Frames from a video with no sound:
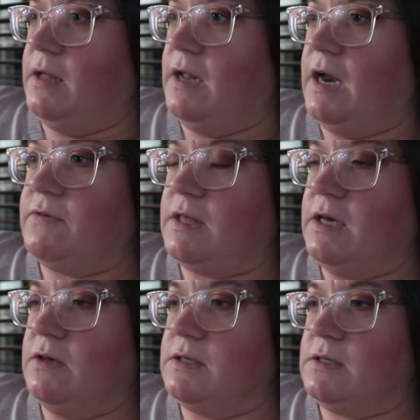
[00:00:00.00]
and then everything
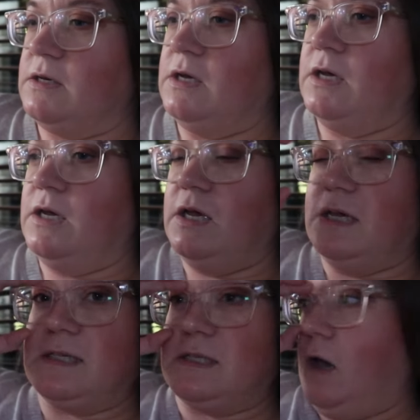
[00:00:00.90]
else
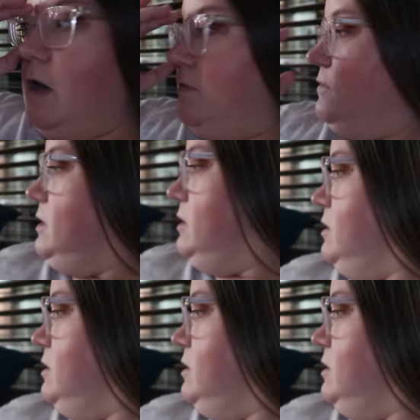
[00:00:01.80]
is soft.